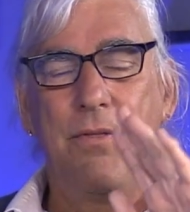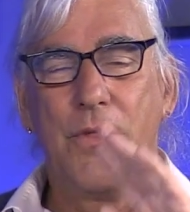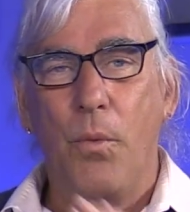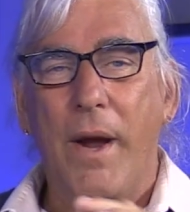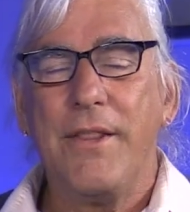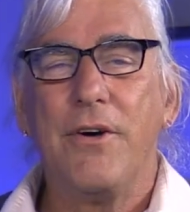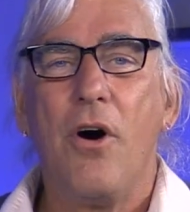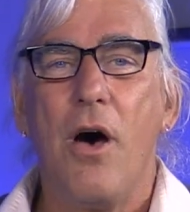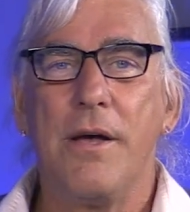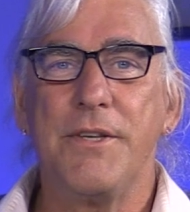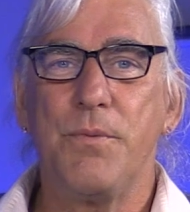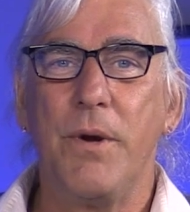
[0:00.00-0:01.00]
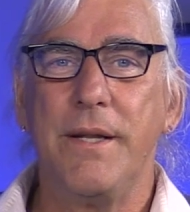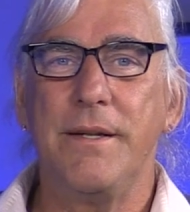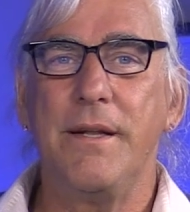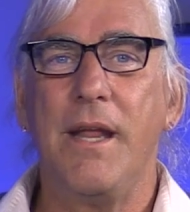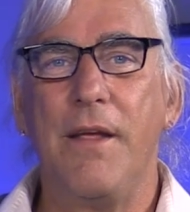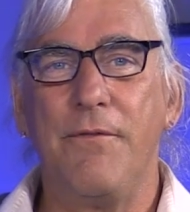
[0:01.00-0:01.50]
the way the law is
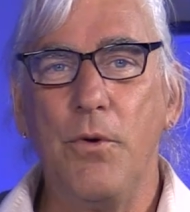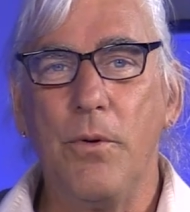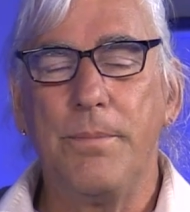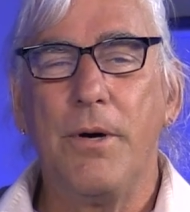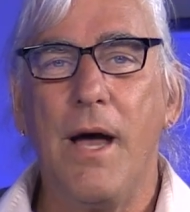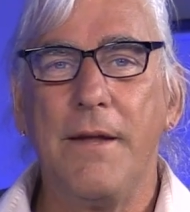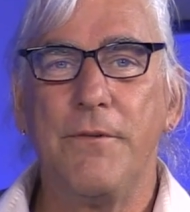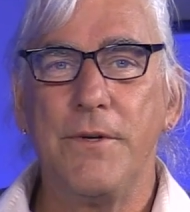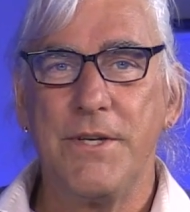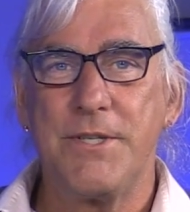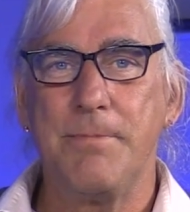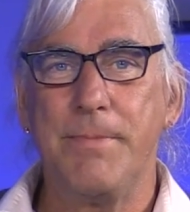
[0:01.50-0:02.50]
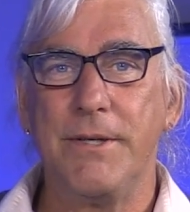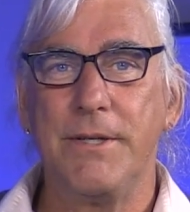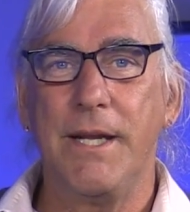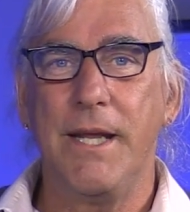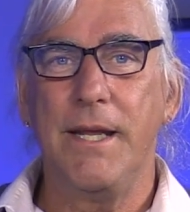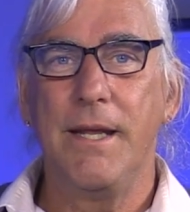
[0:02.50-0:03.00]
written if you apply for
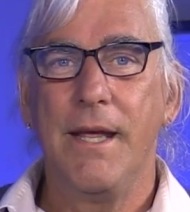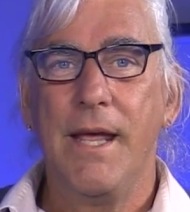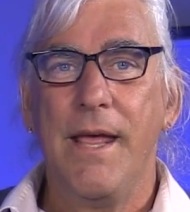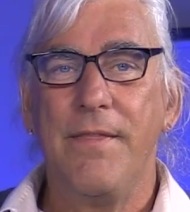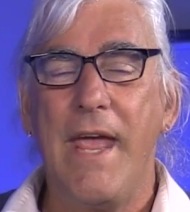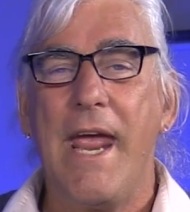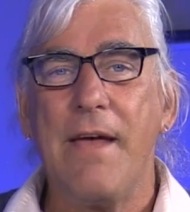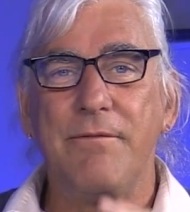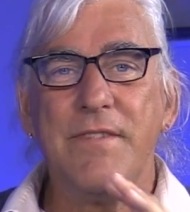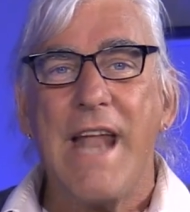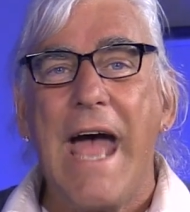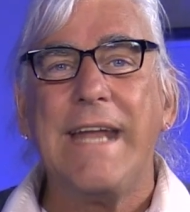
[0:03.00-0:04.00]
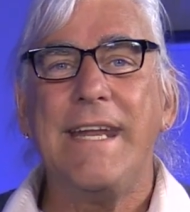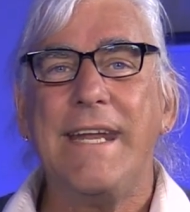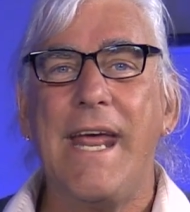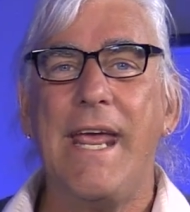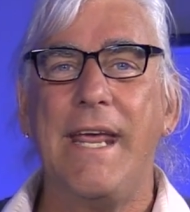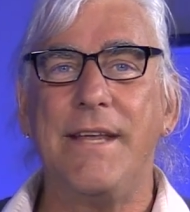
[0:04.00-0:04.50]
disability they have 90
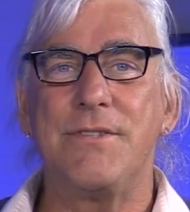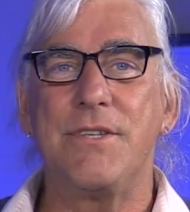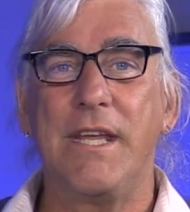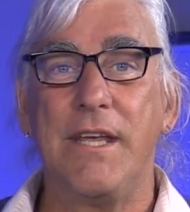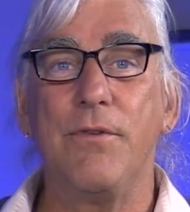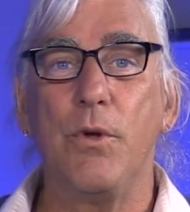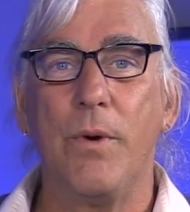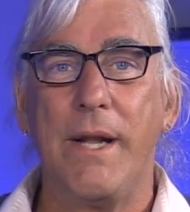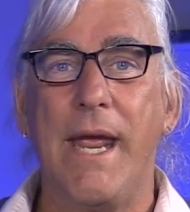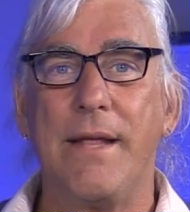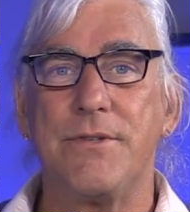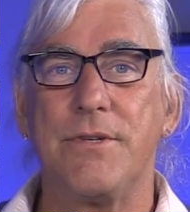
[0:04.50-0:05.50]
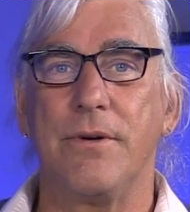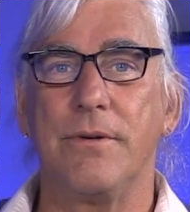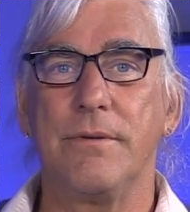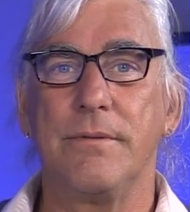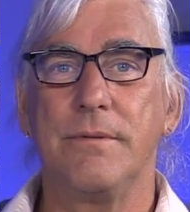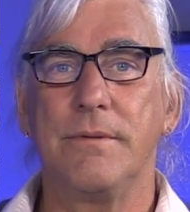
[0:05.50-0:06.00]
days to give you an answer
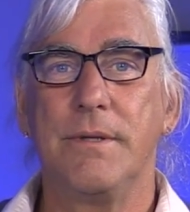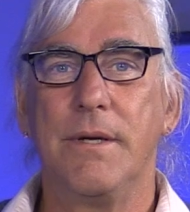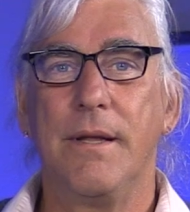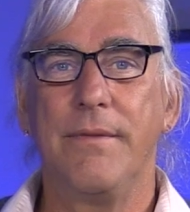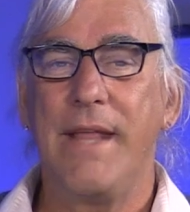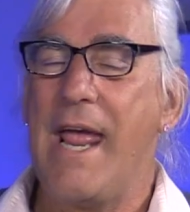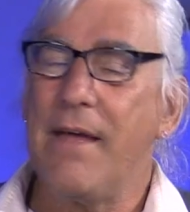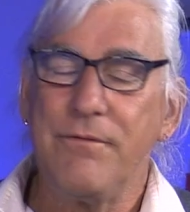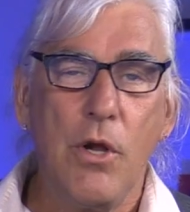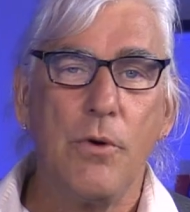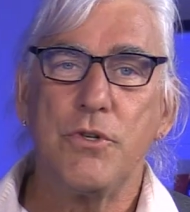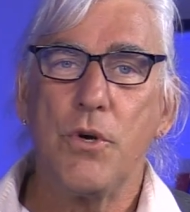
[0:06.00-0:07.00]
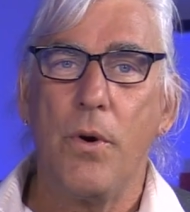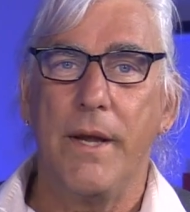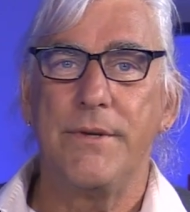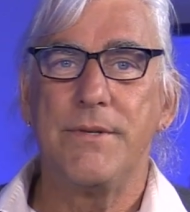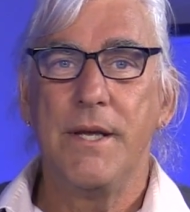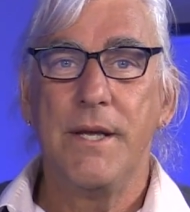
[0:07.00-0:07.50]
they have no
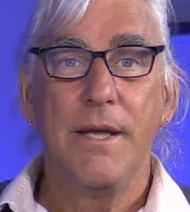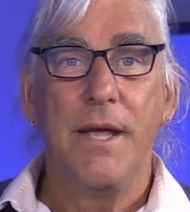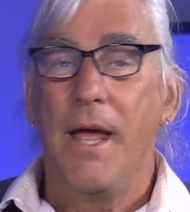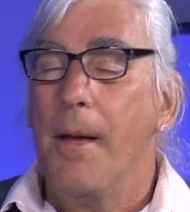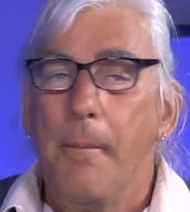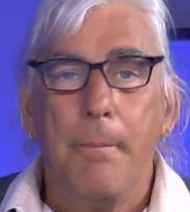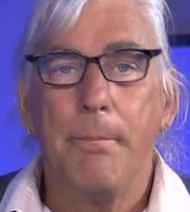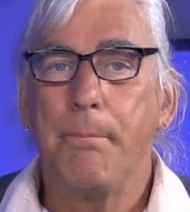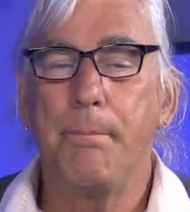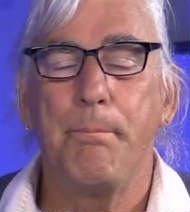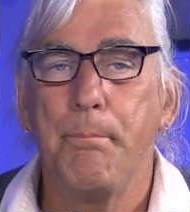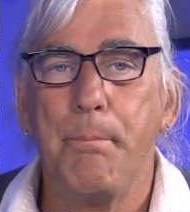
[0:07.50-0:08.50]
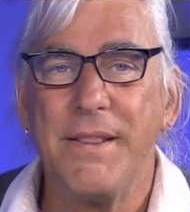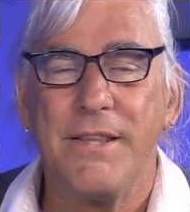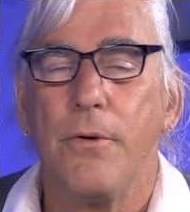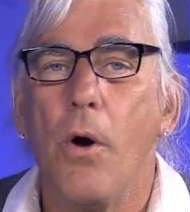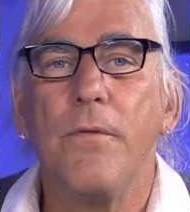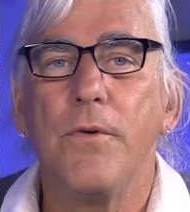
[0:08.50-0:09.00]
choice but
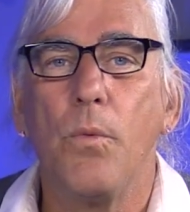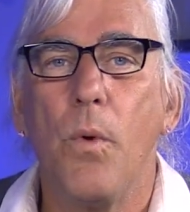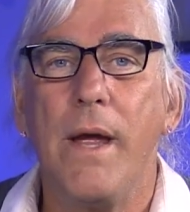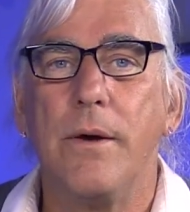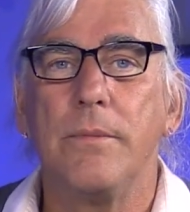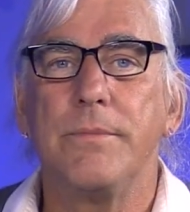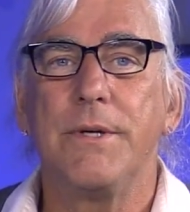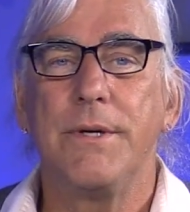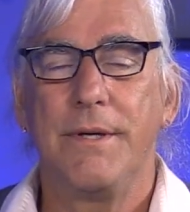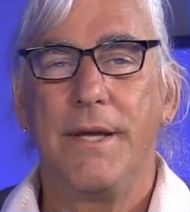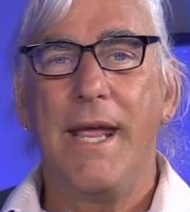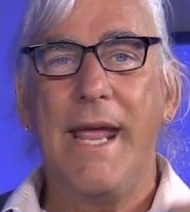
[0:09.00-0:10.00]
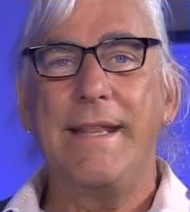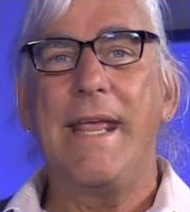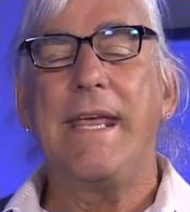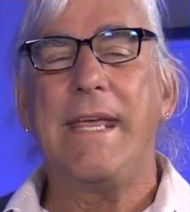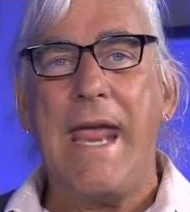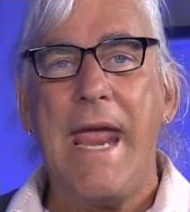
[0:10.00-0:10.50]
they're overwhelmed and
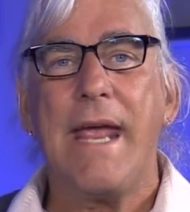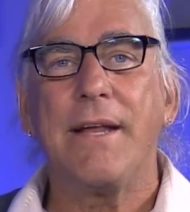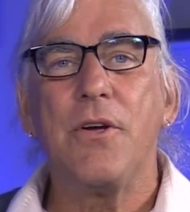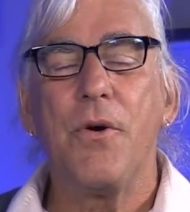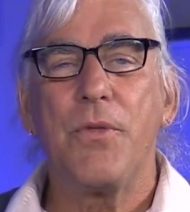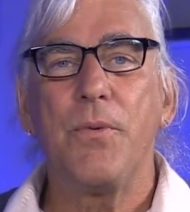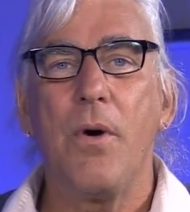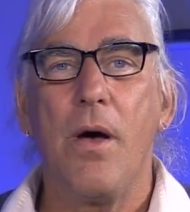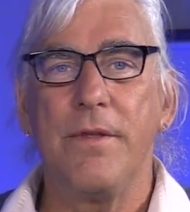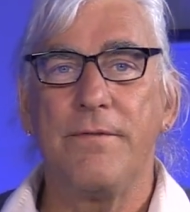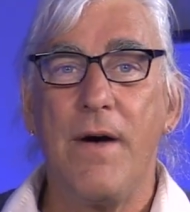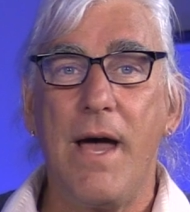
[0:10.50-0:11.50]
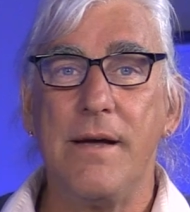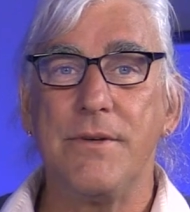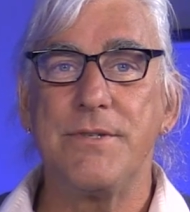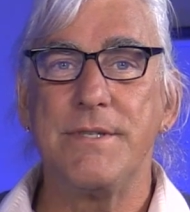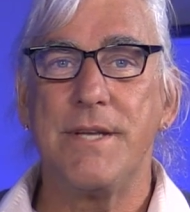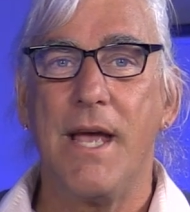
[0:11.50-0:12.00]
they can't go through all the
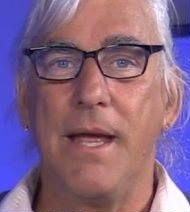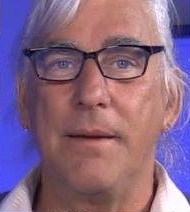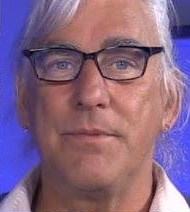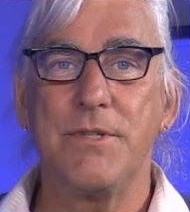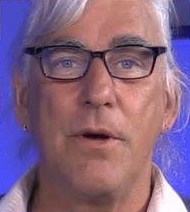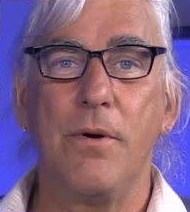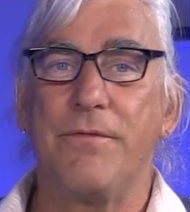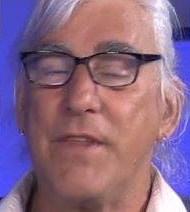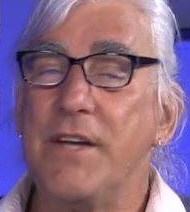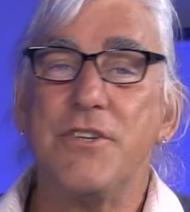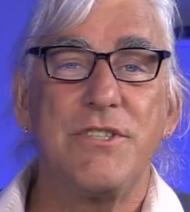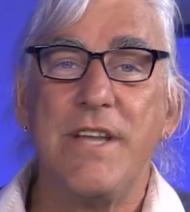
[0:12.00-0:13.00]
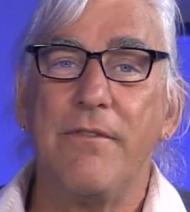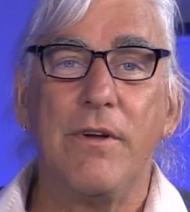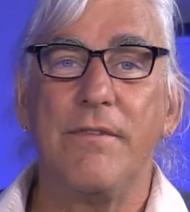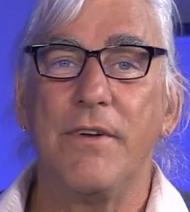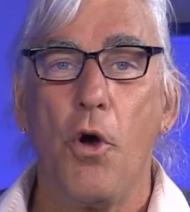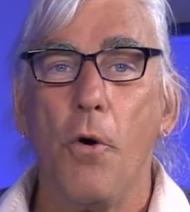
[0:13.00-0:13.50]
files in time so if they just never
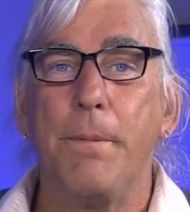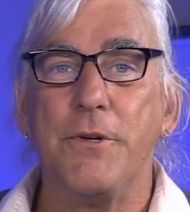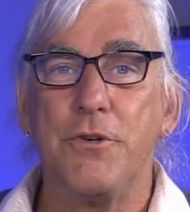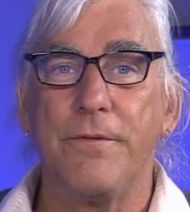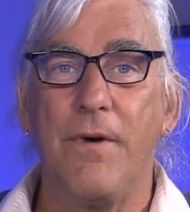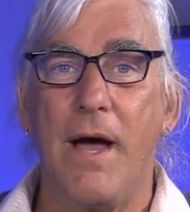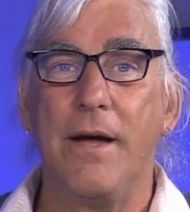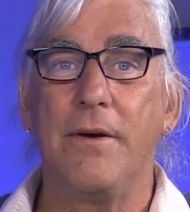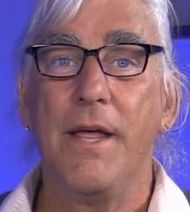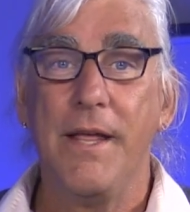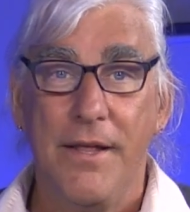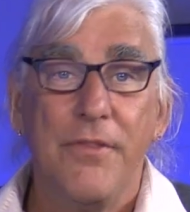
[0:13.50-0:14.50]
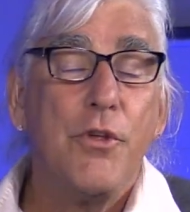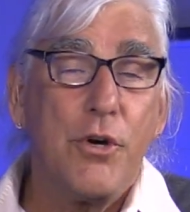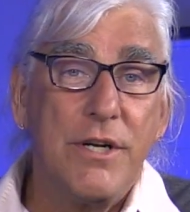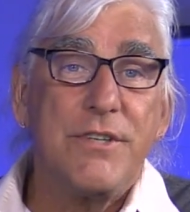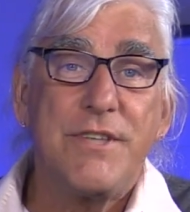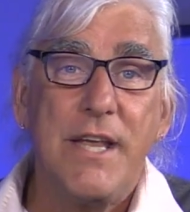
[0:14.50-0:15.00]
even opened your file they're
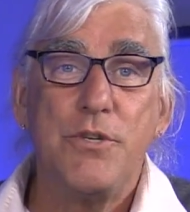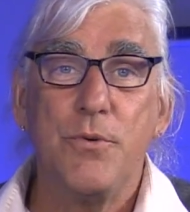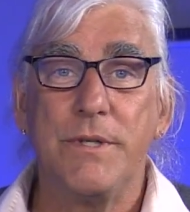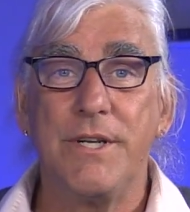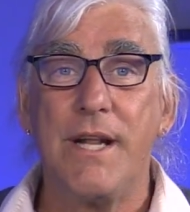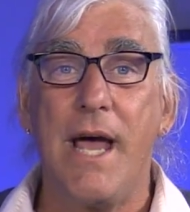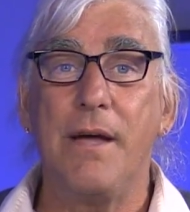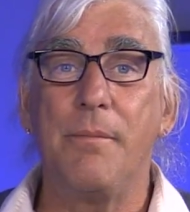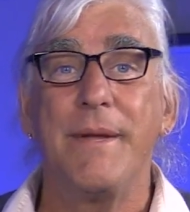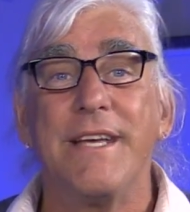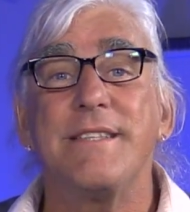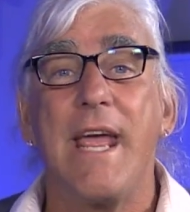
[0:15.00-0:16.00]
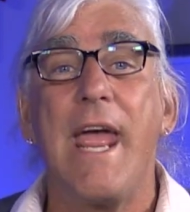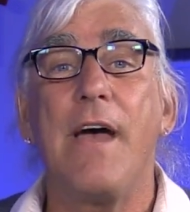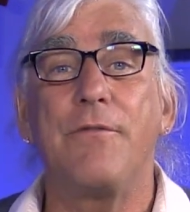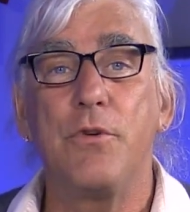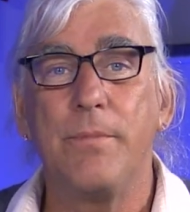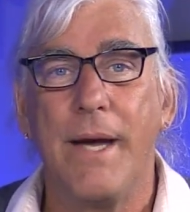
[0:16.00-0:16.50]
going to send you a denial because they
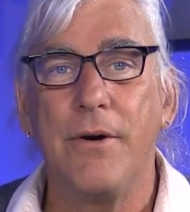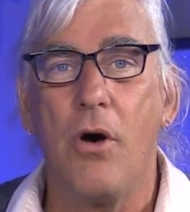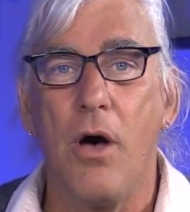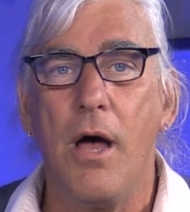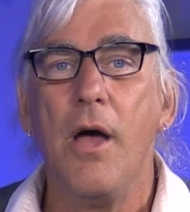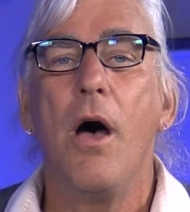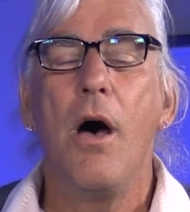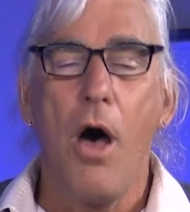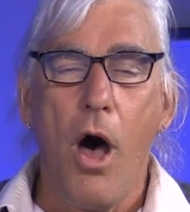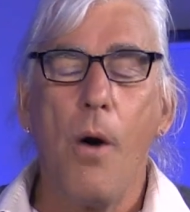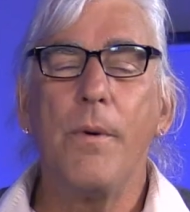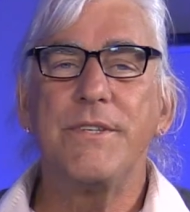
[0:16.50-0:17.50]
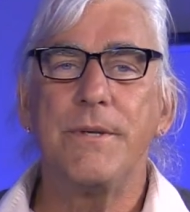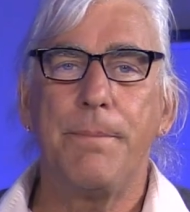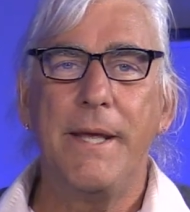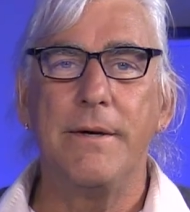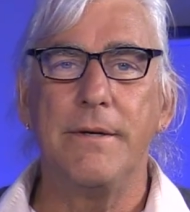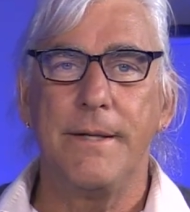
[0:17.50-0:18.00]
have to by law always
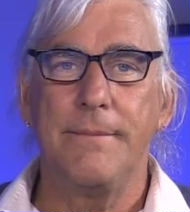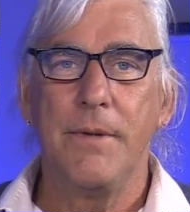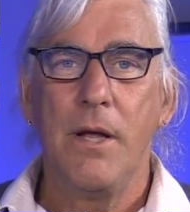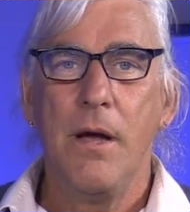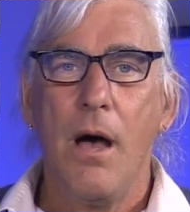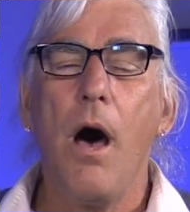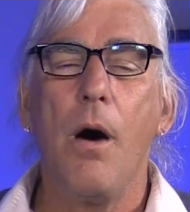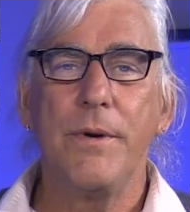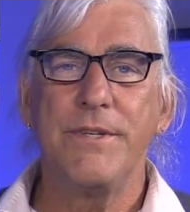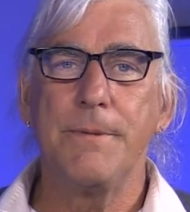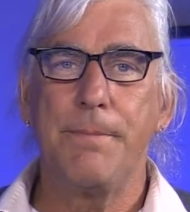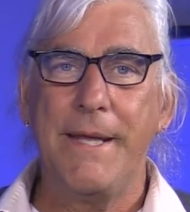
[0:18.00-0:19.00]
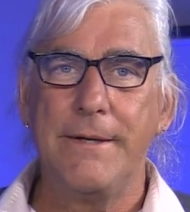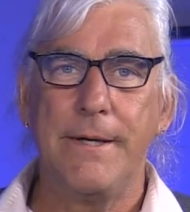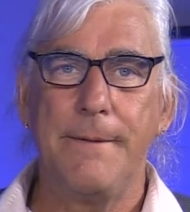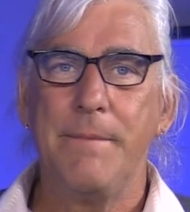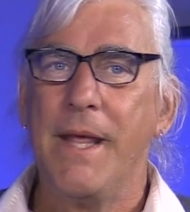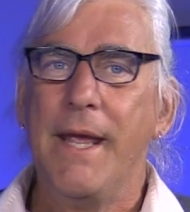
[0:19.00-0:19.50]
appeal it always appeal it.